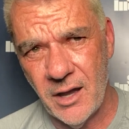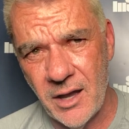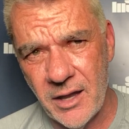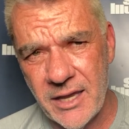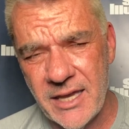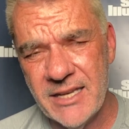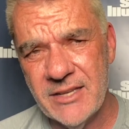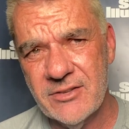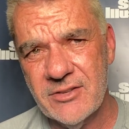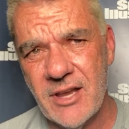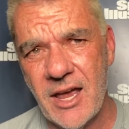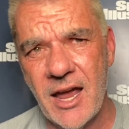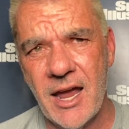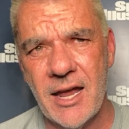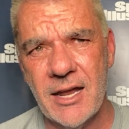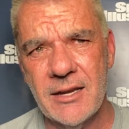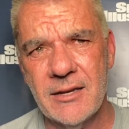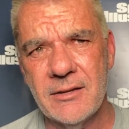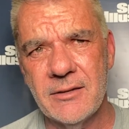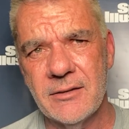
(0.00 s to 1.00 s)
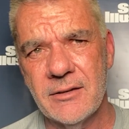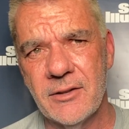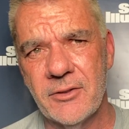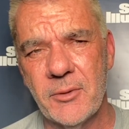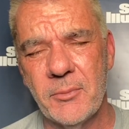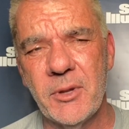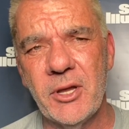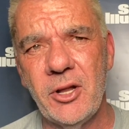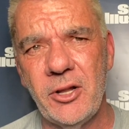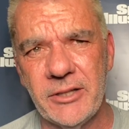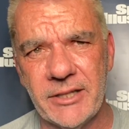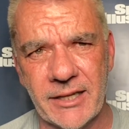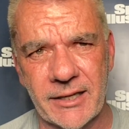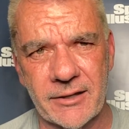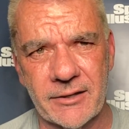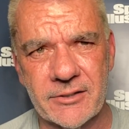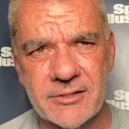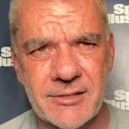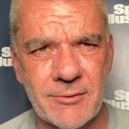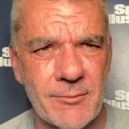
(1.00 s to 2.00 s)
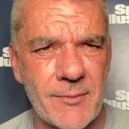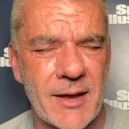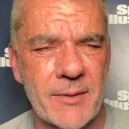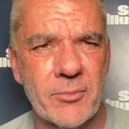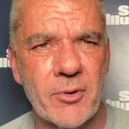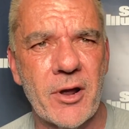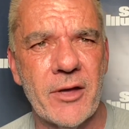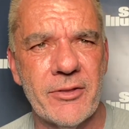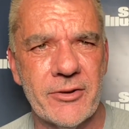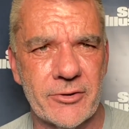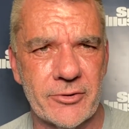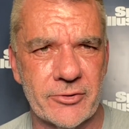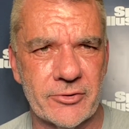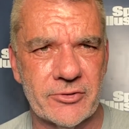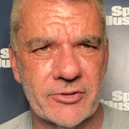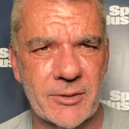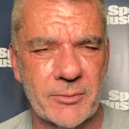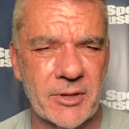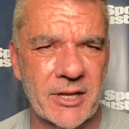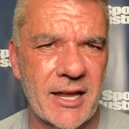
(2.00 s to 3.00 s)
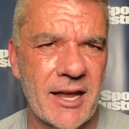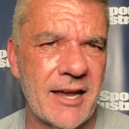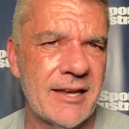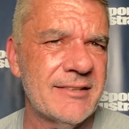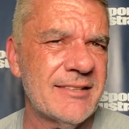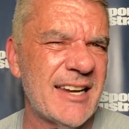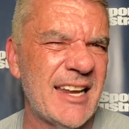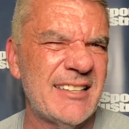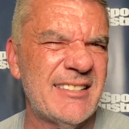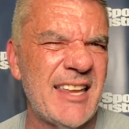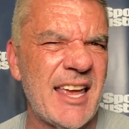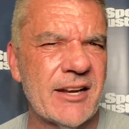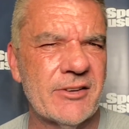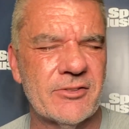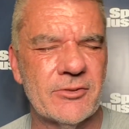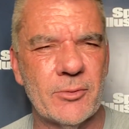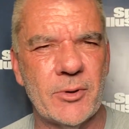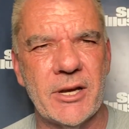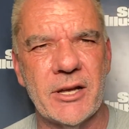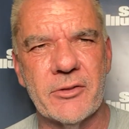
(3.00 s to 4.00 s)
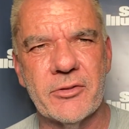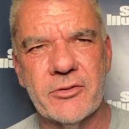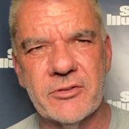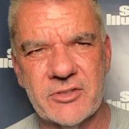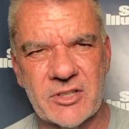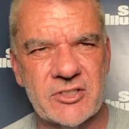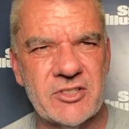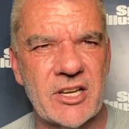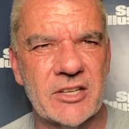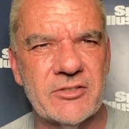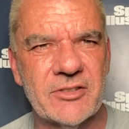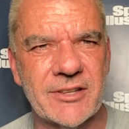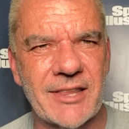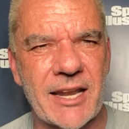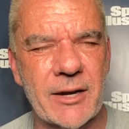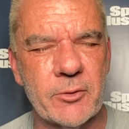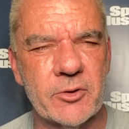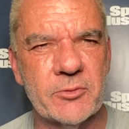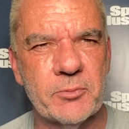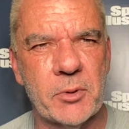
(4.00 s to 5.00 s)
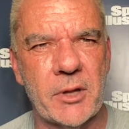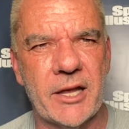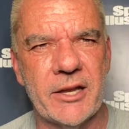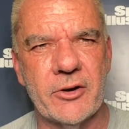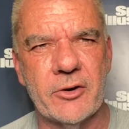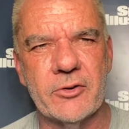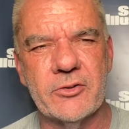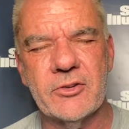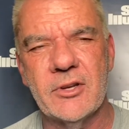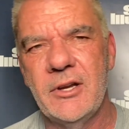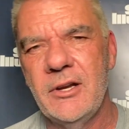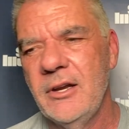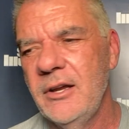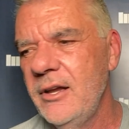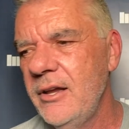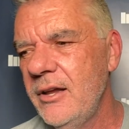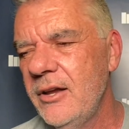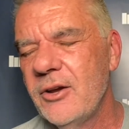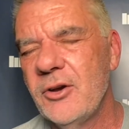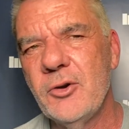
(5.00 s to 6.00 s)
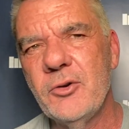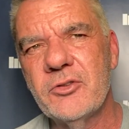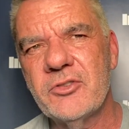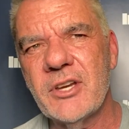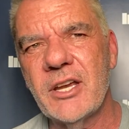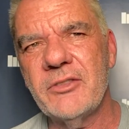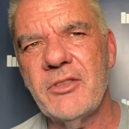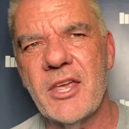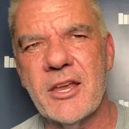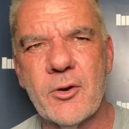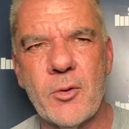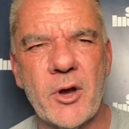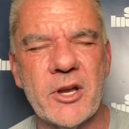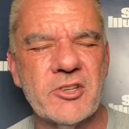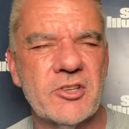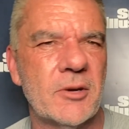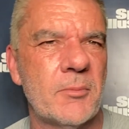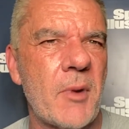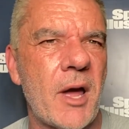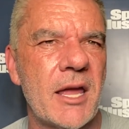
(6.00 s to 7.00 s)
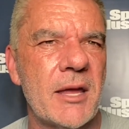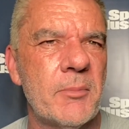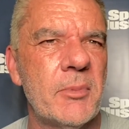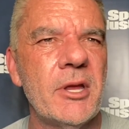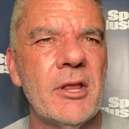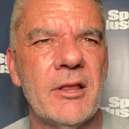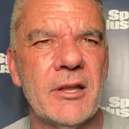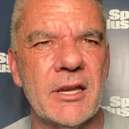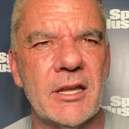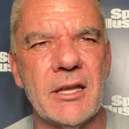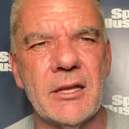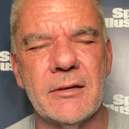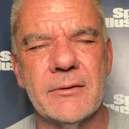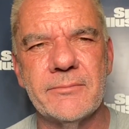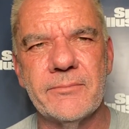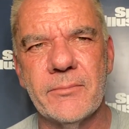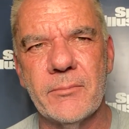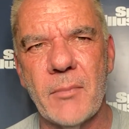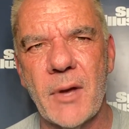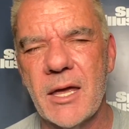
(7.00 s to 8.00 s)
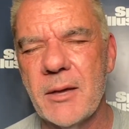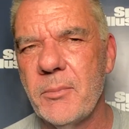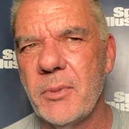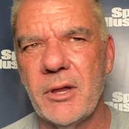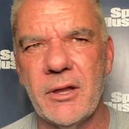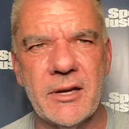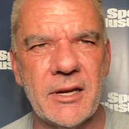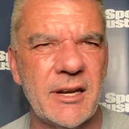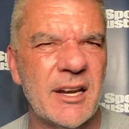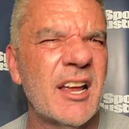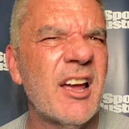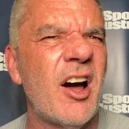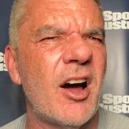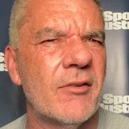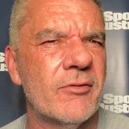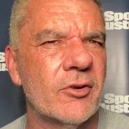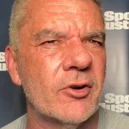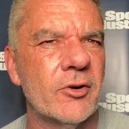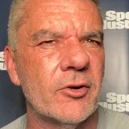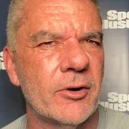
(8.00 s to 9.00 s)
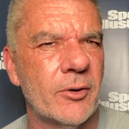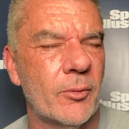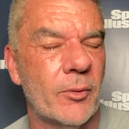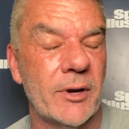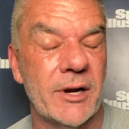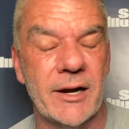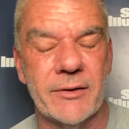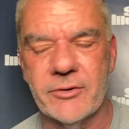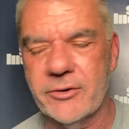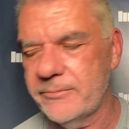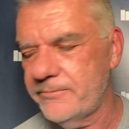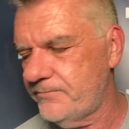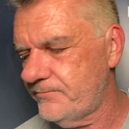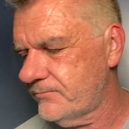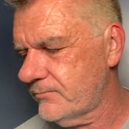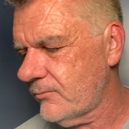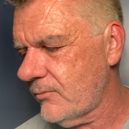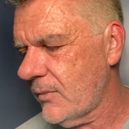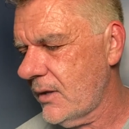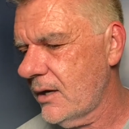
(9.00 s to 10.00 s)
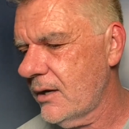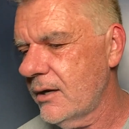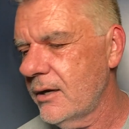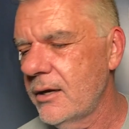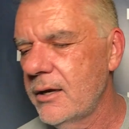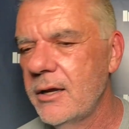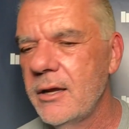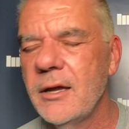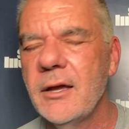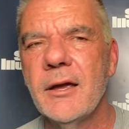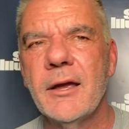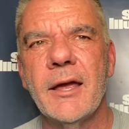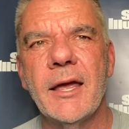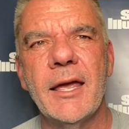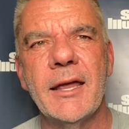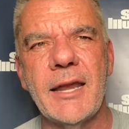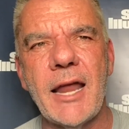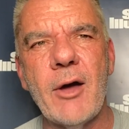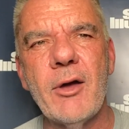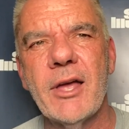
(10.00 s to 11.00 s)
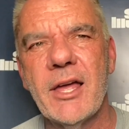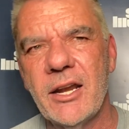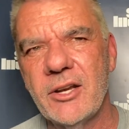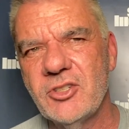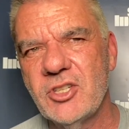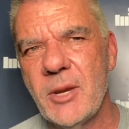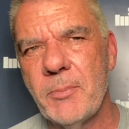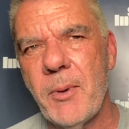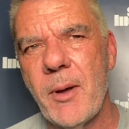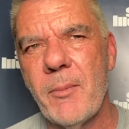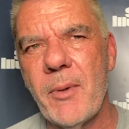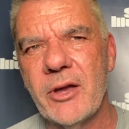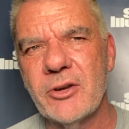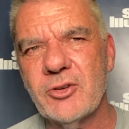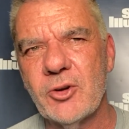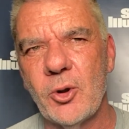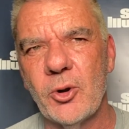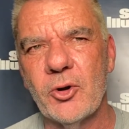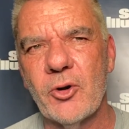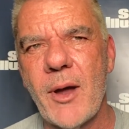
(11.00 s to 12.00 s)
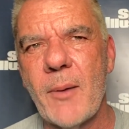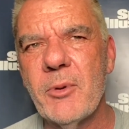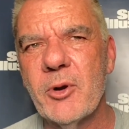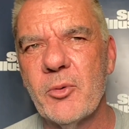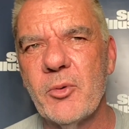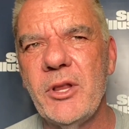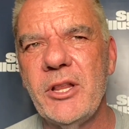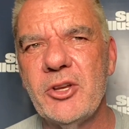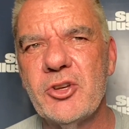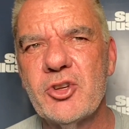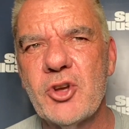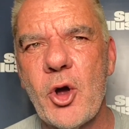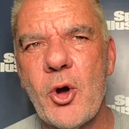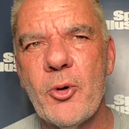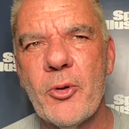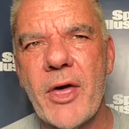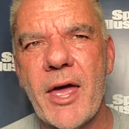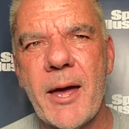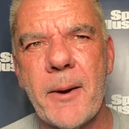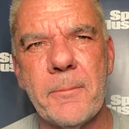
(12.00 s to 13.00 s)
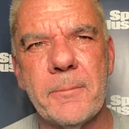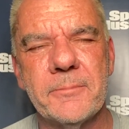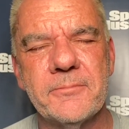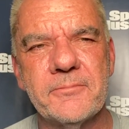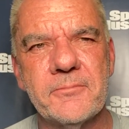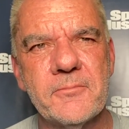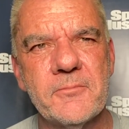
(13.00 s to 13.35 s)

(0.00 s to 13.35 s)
inside the building, some of my brothers, some of the guys that I text with, suggesting that it was players, who said they questioned my ability to cover or whatever. And now I've got a chip on my shoulder. I'm going to really show them.